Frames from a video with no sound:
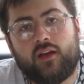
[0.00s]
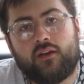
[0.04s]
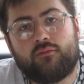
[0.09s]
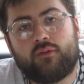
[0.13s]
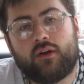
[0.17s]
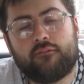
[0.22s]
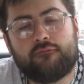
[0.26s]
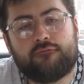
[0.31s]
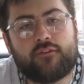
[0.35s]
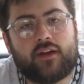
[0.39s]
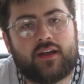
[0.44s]

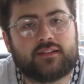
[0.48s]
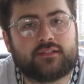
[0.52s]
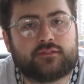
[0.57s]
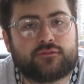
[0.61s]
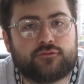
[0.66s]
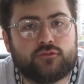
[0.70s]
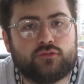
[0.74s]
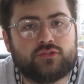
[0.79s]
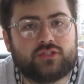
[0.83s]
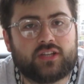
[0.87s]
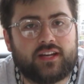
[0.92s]
Reading fans
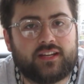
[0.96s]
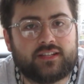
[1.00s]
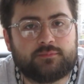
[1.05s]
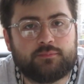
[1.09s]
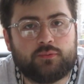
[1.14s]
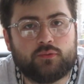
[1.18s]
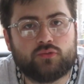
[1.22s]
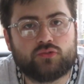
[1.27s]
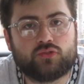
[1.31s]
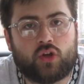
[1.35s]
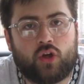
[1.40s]
threw tennis
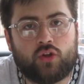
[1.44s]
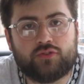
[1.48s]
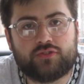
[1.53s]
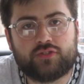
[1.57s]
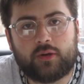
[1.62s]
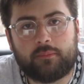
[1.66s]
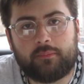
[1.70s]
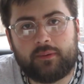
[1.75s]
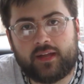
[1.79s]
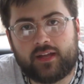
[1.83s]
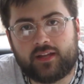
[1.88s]
balls onto
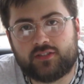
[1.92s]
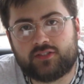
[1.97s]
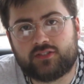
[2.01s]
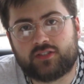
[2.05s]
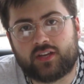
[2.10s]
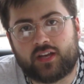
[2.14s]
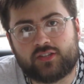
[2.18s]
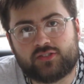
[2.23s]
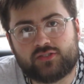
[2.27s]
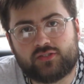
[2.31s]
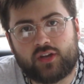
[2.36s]
the
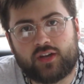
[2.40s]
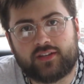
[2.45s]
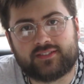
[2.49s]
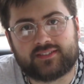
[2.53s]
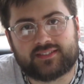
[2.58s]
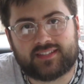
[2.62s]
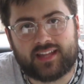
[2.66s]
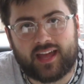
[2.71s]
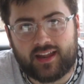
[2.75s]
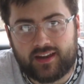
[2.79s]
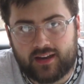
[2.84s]
pitch. As you heard,
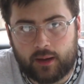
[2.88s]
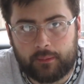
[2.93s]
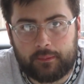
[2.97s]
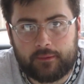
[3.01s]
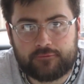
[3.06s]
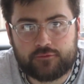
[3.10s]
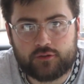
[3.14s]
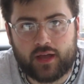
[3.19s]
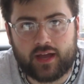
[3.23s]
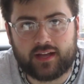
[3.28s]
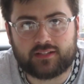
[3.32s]
"Stand up
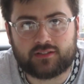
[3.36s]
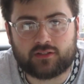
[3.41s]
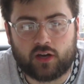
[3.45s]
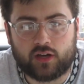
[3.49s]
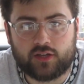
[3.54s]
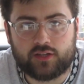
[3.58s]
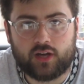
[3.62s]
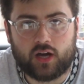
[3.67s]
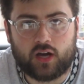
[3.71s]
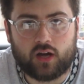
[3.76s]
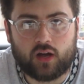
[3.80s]
if you hate
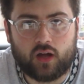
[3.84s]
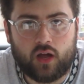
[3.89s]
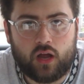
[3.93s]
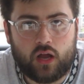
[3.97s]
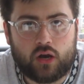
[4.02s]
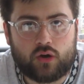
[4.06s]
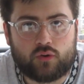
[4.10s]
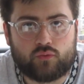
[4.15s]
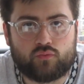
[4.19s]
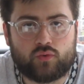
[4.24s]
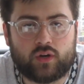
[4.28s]
Dai Young"
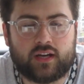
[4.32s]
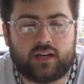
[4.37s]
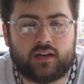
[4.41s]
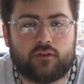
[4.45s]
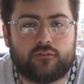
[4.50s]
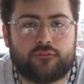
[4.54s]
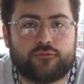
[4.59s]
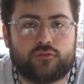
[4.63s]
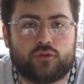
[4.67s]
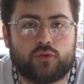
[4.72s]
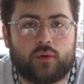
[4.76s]

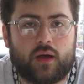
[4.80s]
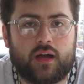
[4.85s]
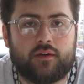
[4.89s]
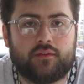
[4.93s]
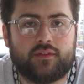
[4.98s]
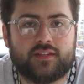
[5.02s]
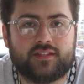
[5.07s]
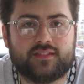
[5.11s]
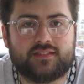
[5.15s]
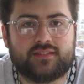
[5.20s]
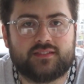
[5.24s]
ring
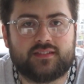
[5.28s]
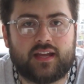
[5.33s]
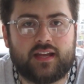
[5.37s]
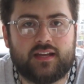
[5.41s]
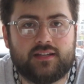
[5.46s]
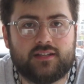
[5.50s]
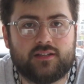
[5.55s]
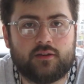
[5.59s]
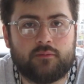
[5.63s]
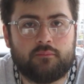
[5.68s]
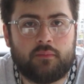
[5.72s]
throughout the
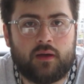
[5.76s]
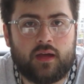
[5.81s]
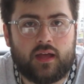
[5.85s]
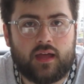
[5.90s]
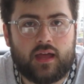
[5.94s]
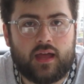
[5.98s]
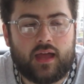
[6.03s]
stadium.